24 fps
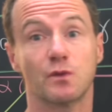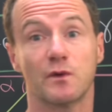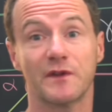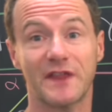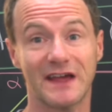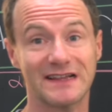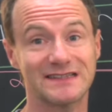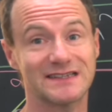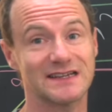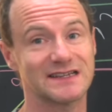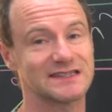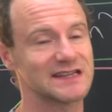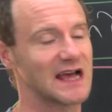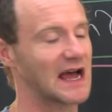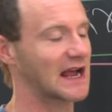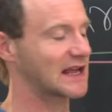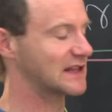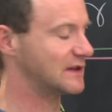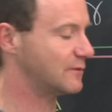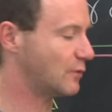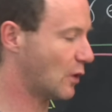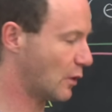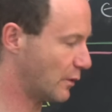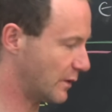Well, that's
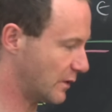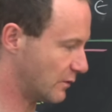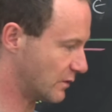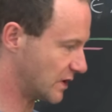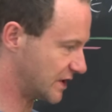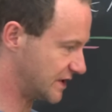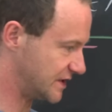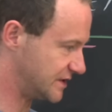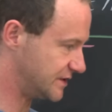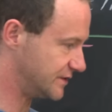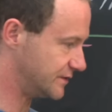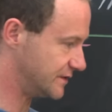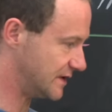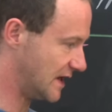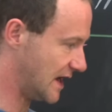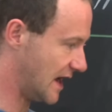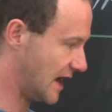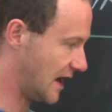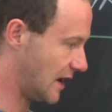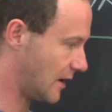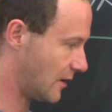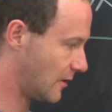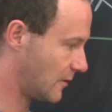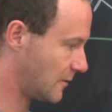exactly what we want to do
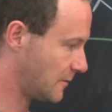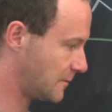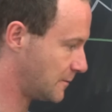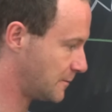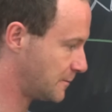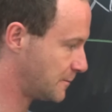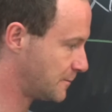now.